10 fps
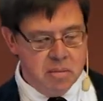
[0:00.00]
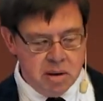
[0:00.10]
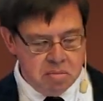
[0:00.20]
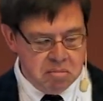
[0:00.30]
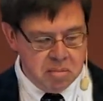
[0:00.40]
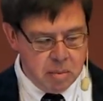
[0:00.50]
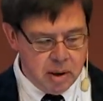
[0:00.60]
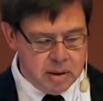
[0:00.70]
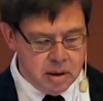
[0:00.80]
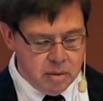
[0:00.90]
But
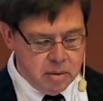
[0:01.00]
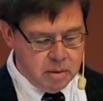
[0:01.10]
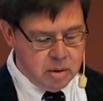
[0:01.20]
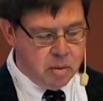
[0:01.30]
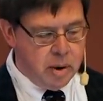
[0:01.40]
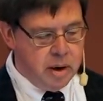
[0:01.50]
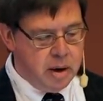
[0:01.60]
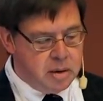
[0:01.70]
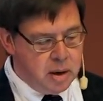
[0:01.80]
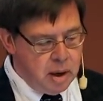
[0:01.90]
depends on sort of what it
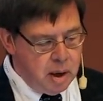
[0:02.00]
is.